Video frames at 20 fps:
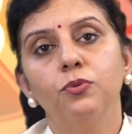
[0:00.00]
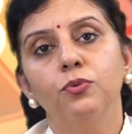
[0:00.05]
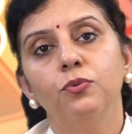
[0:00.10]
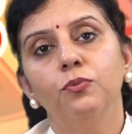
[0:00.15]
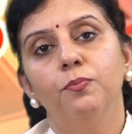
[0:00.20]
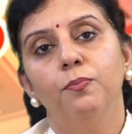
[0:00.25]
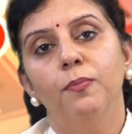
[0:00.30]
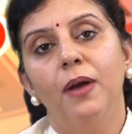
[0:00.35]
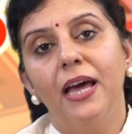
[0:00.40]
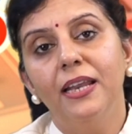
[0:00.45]

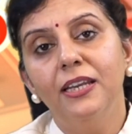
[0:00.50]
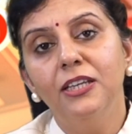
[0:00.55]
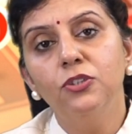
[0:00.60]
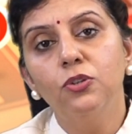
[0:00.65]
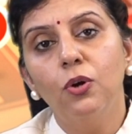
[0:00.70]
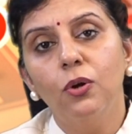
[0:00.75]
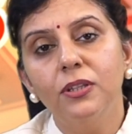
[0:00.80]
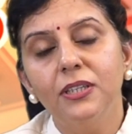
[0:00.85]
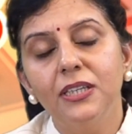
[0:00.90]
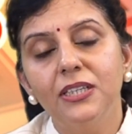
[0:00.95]
manage
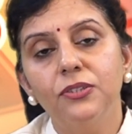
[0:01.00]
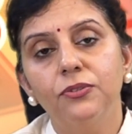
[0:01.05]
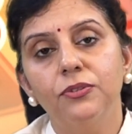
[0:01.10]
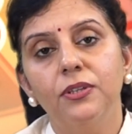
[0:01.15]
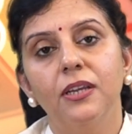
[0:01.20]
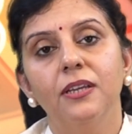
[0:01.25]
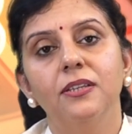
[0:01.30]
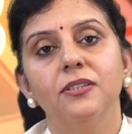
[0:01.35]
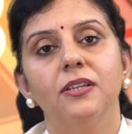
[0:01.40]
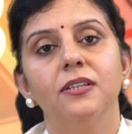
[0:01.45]
all these
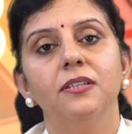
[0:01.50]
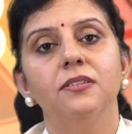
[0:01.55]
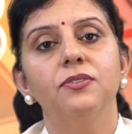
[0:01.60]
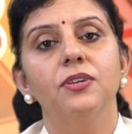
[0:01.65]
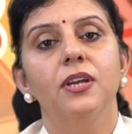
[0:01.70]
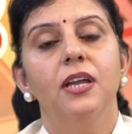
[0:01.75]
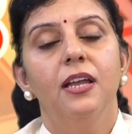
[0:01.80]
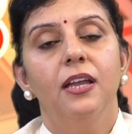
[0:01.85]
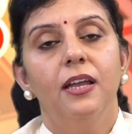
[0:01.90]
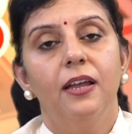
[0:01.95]
reasons.
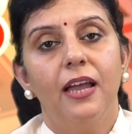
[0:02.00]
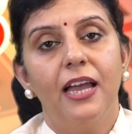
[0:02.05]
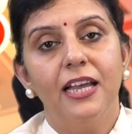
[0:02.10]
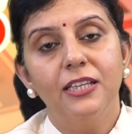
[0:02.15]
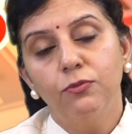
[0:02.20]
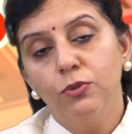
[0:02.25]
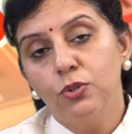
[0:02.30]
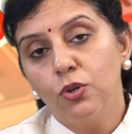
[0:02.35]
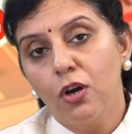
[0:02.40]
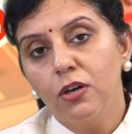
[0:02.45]

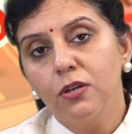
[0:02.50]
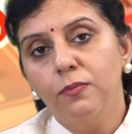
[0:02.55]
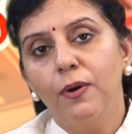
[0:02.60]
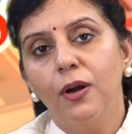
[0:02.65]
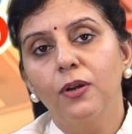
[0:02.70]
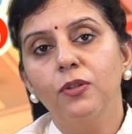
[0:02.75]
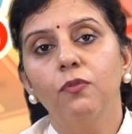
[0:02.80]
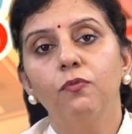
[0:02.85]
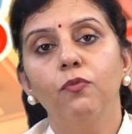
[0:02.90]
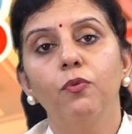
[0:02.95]
As we talk
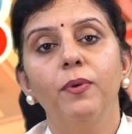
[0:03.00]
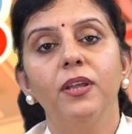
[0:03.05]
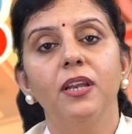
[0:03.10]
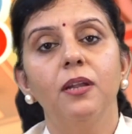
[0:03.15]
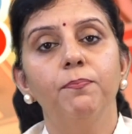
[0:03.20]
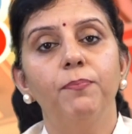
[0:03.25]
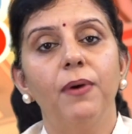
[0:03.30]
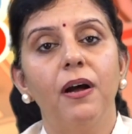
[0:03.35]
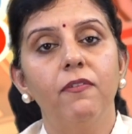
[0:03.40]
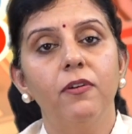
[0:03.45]
about the women
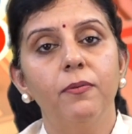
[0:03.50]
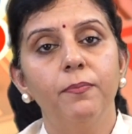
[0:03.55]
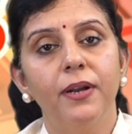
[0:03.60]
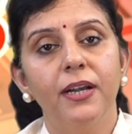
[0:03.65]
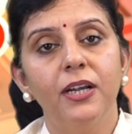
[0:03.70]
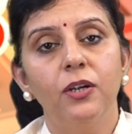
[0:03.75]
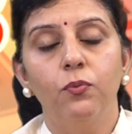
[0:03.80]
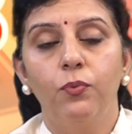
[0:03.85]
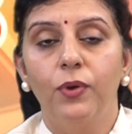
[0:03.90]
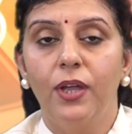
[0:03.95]

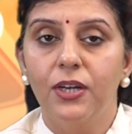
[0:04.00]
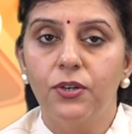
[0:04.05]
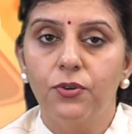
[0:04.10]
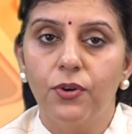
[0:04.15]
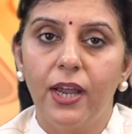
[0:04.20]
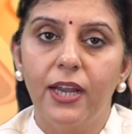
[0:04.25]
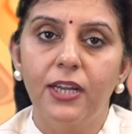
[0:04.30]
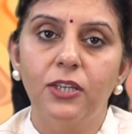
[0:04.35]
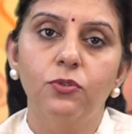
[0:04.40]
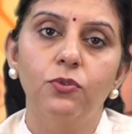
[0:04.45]
empowerment, we are
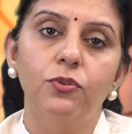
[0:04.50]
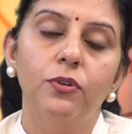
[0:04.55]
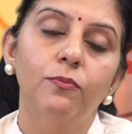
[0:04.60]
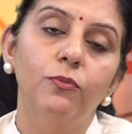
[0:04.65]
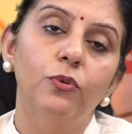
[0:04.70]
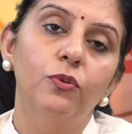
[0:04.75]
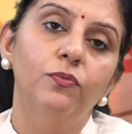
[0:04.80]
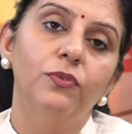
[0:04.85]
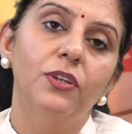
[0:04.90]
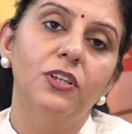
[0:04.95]
trying to
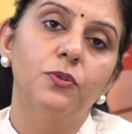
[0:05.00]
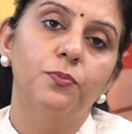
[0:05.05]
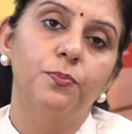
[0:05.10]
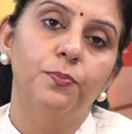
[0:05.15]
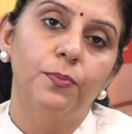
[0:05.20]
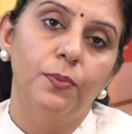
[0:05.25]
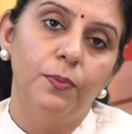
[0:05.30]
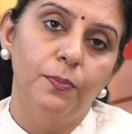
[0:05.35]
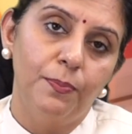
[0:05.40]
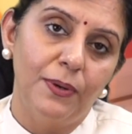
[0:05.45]
remove this
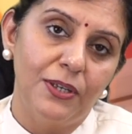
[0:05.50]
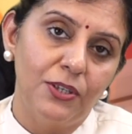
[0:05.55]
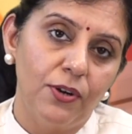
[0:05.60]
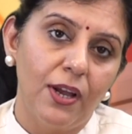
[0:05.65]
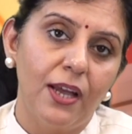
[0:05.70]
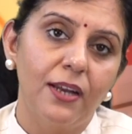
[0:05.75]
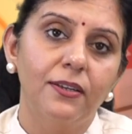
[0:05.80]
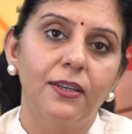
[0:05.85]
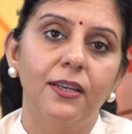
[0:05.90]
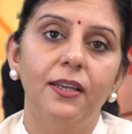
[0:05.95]

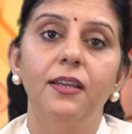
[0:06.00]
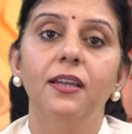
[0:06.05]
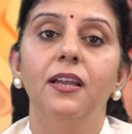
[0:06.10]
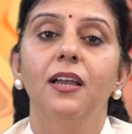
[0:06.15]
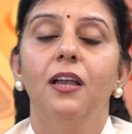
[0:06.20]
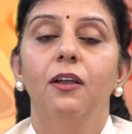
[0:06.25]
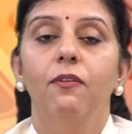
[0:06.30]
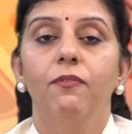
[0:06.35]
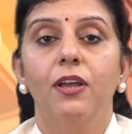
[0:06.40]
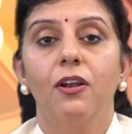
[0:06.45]
patriarchy.
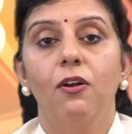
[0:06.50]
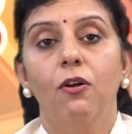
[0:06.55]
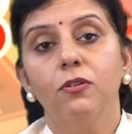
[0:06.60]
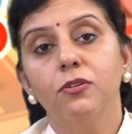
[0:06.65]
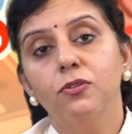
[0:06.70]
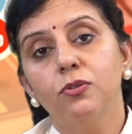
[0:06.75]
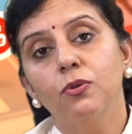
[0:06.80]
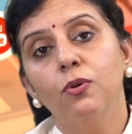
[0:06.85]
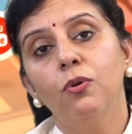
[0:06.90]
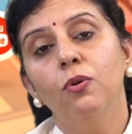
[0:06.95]
We are
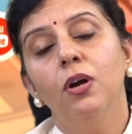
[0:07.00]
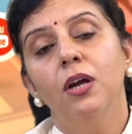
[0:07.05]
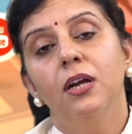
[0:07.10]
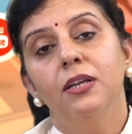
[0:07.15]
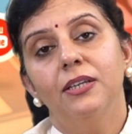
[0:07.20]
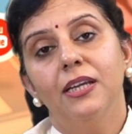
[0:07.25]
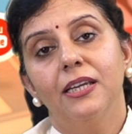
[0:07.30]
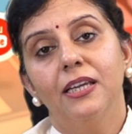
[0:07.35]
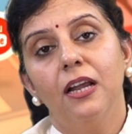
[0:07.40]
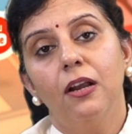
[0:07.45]
also
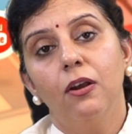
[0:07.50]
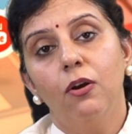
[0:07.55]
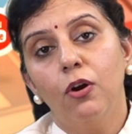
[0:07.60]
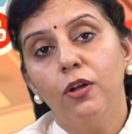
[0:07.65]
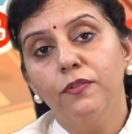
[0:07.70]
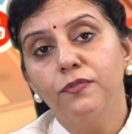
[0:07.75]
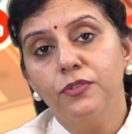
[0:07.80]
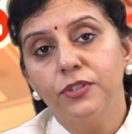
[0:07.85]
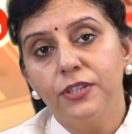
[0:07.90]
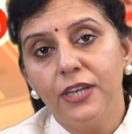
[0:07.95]
taking a lot
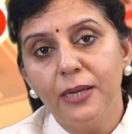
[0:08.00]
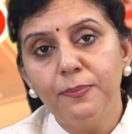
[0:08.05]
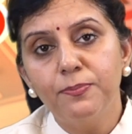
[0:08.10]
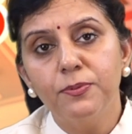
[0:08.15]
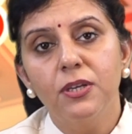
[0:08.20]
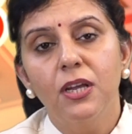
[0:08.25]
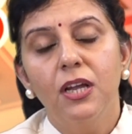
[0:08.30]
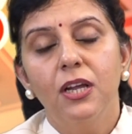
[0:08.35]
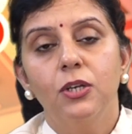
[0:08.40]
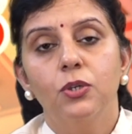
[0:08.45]
of
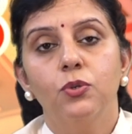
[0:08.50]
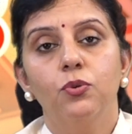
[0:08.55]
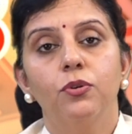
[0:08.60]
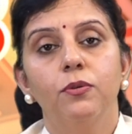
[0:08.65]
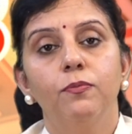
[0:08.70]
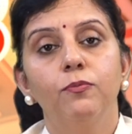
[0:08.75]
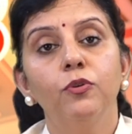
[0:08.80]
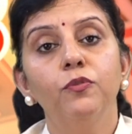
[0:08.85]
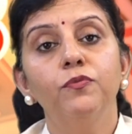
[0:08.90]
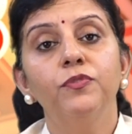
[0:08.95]
steps to
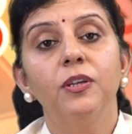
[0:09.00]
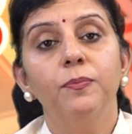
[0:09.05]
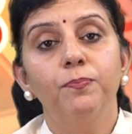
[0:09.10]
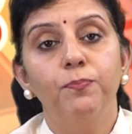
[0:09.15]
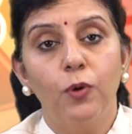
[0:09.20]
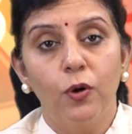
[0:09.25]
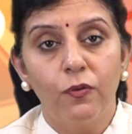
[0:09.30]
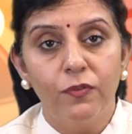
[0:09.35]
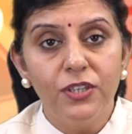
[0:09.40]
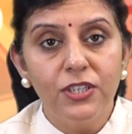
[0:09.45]
remove the
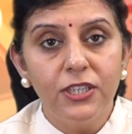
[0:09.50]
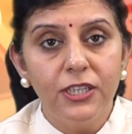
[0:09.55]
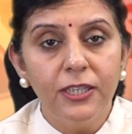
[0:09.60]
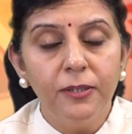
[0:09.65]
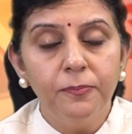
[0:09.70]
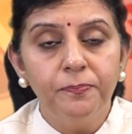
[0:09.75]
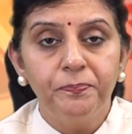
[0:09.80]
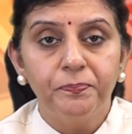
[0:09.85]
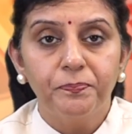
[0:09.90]
poverty.